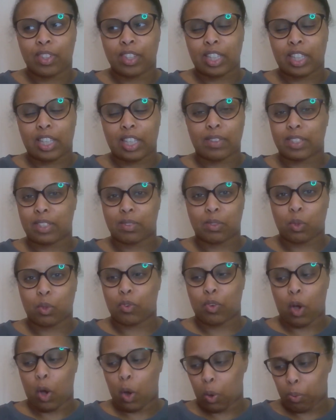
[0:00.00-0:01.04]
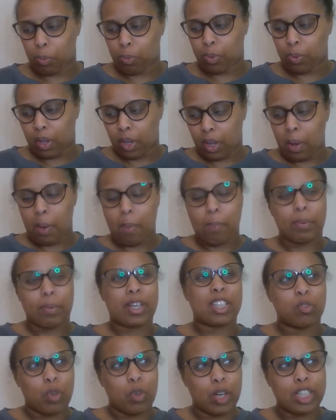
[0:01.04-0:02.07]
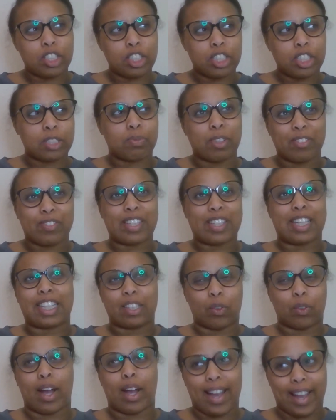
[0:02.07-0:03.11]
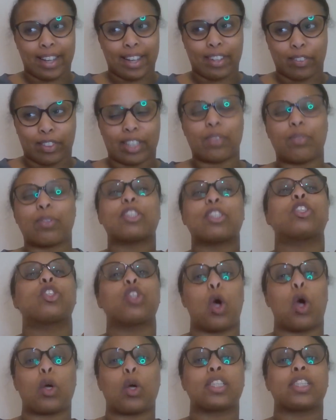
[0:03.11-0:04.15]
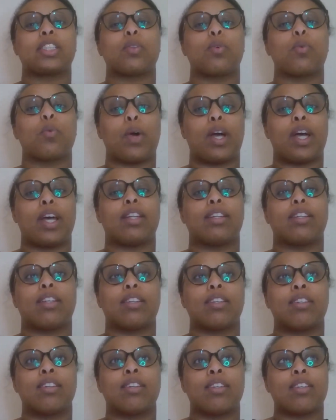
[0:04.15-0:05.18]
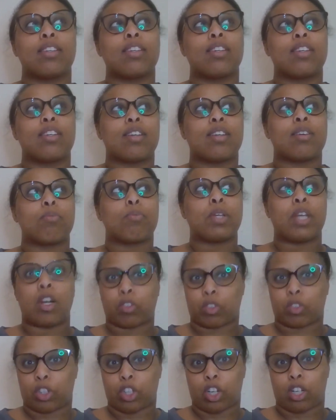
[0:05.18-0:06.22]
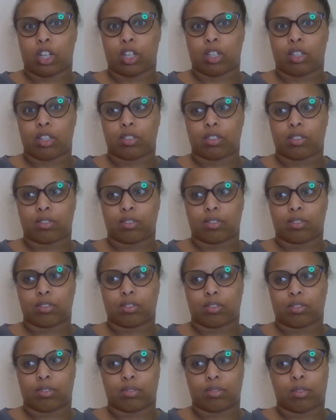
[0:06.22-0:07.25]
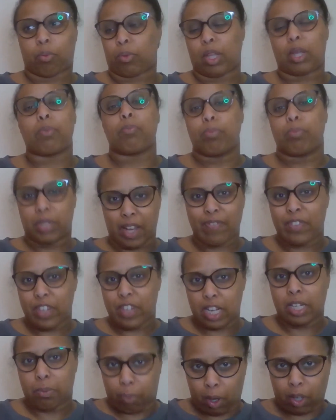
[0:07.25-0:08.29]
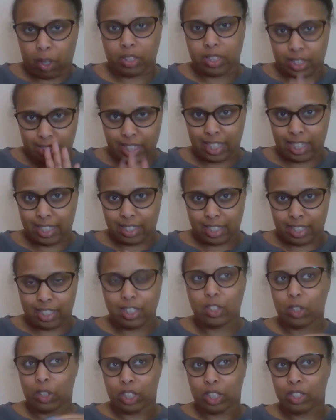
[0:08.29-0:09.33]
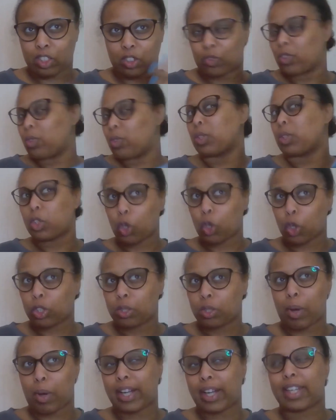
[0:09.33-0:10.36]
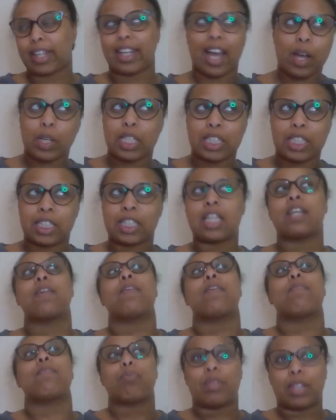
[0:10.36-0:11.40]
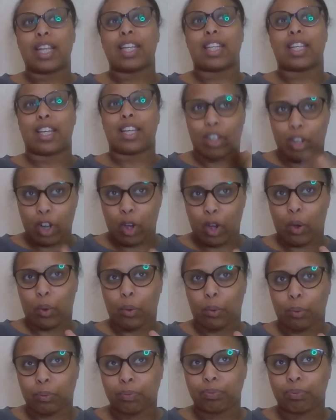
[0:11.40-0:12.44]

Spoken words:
give her some sort of hope? Because Renji's been feeling quite angry. He was shocked when Byakuya, they definitely passed the sentence. So he was shocked about it. Now he's letting her know